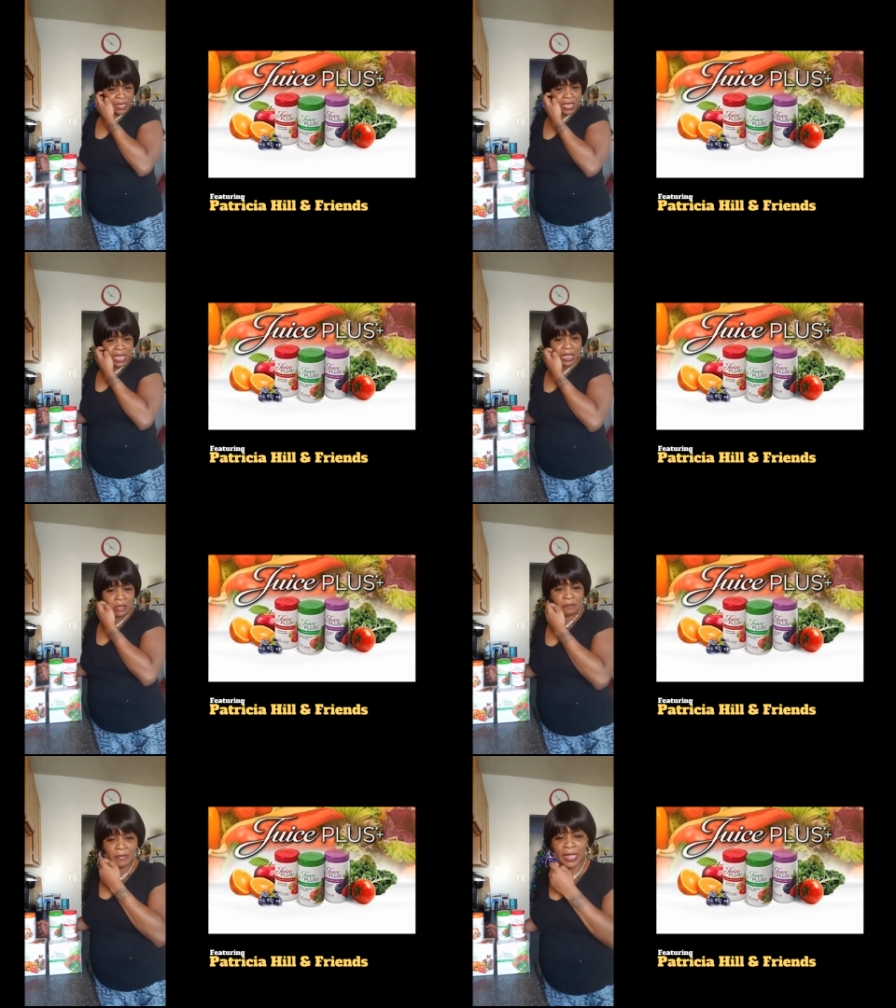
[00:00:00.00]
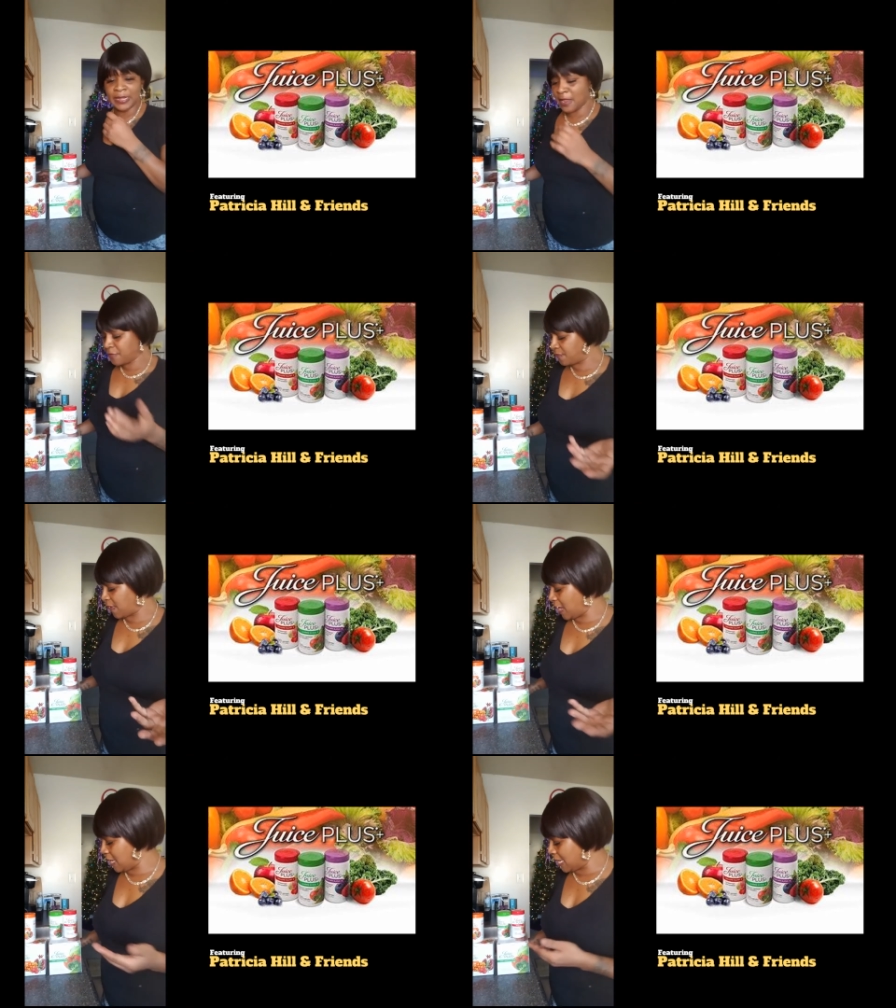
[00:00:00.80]
um, another
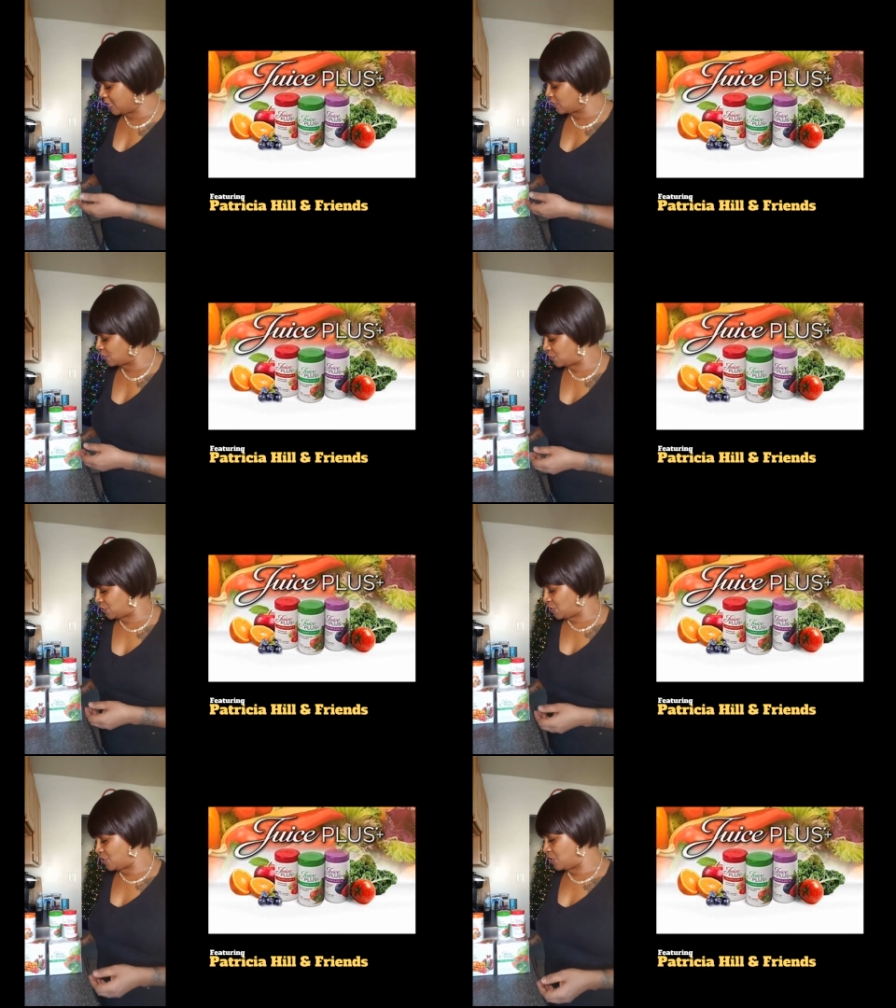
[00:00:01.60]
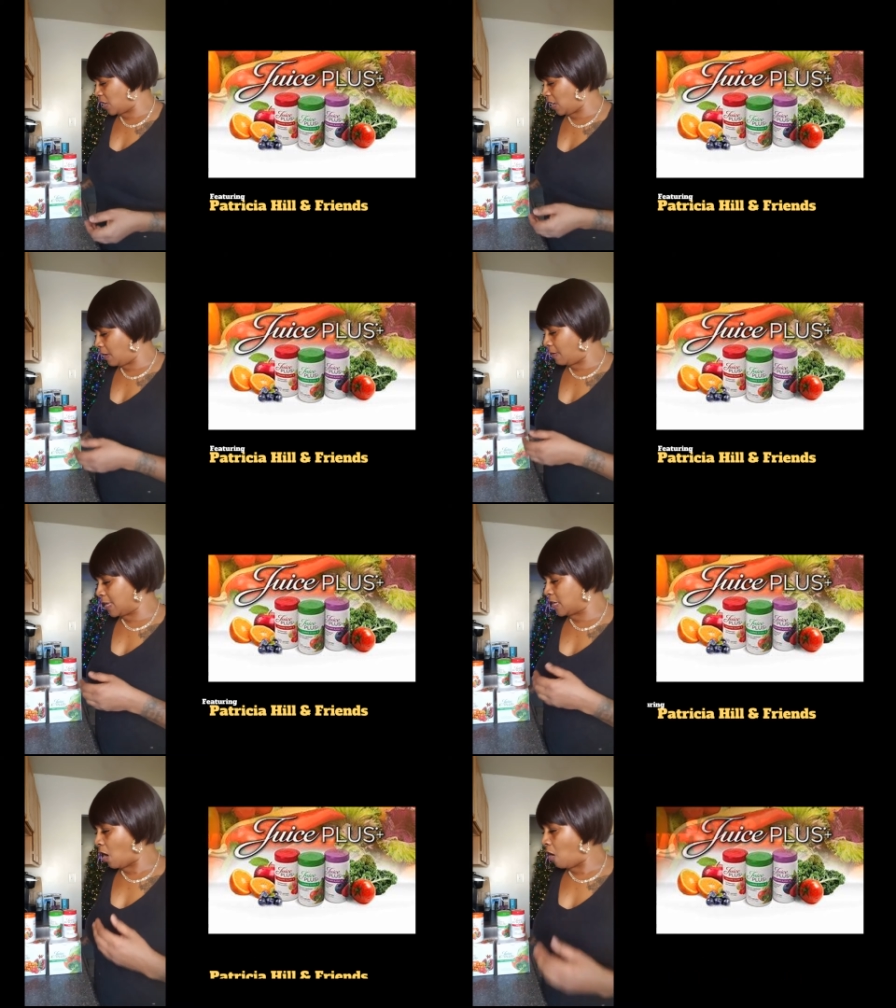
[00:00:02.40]
thing is uh,
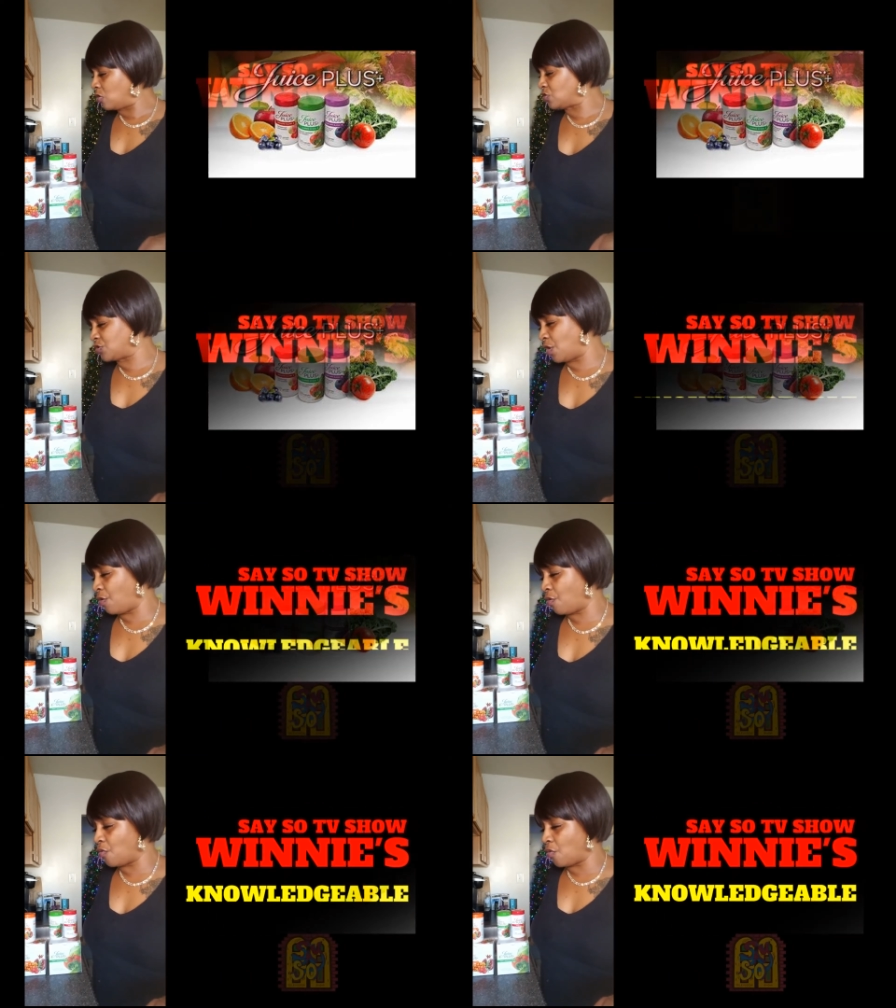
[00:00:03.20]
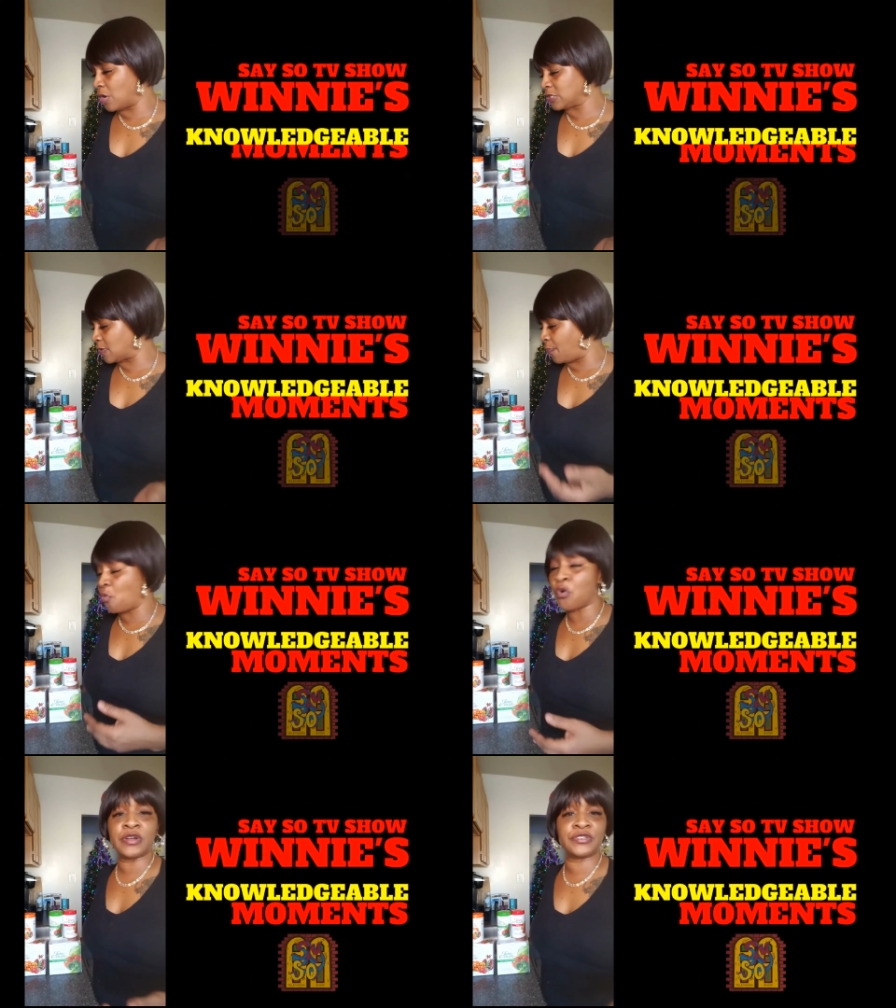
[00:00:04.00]
it also
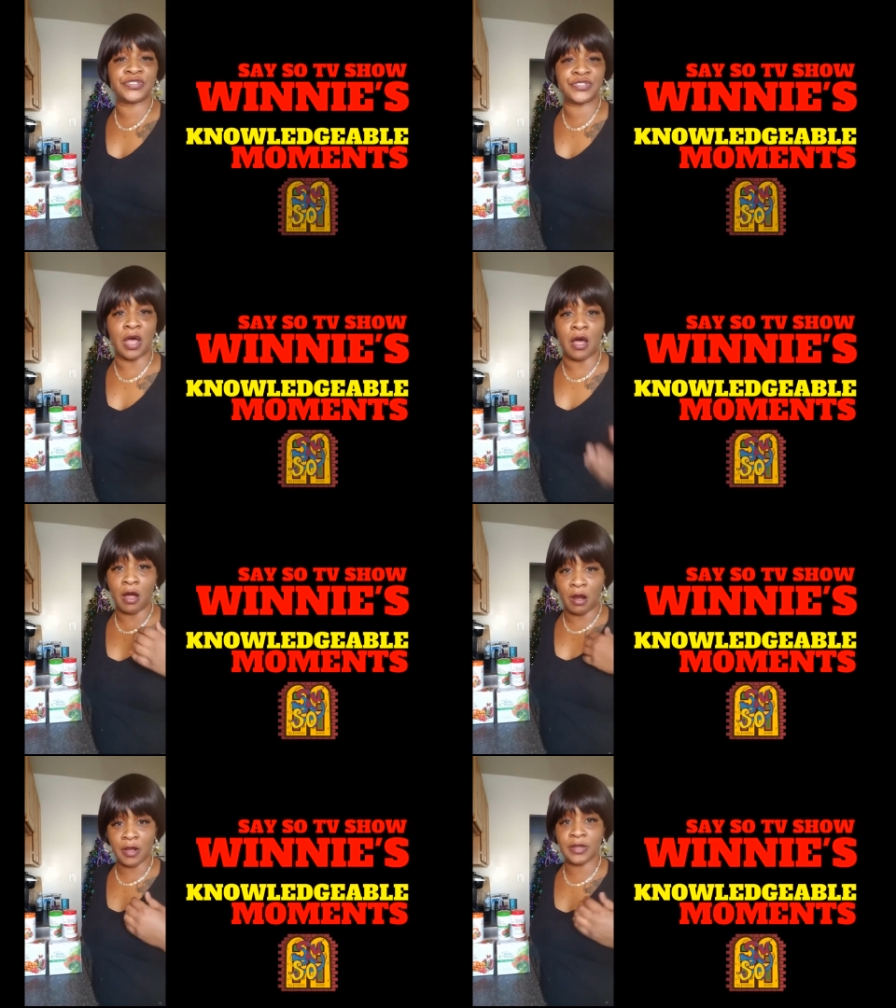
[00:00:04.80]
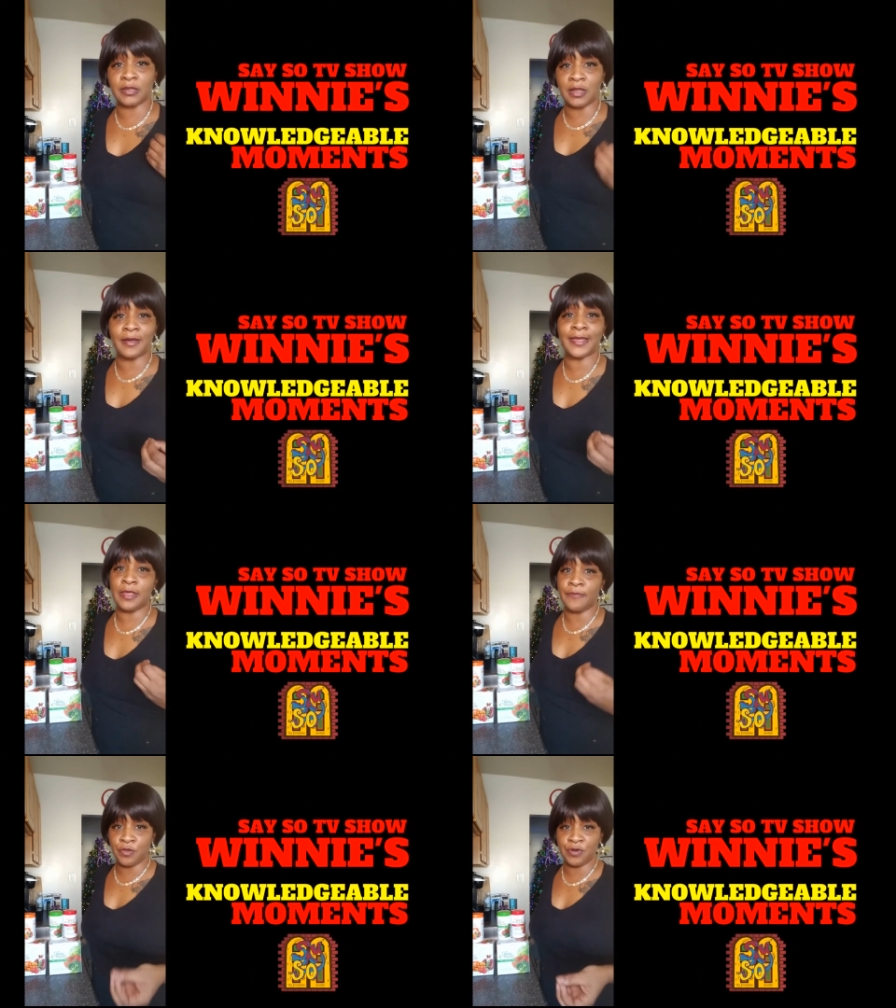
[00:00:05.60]
supports a heart, lung, and
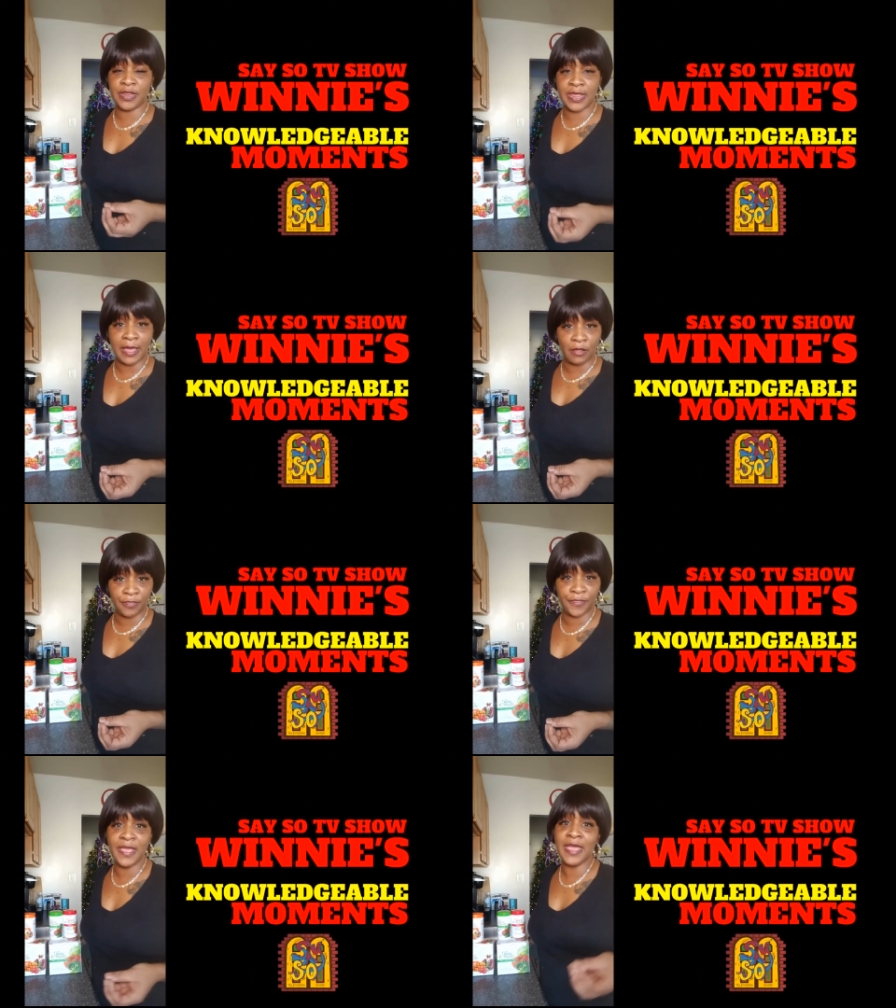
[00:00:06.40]
immunity health,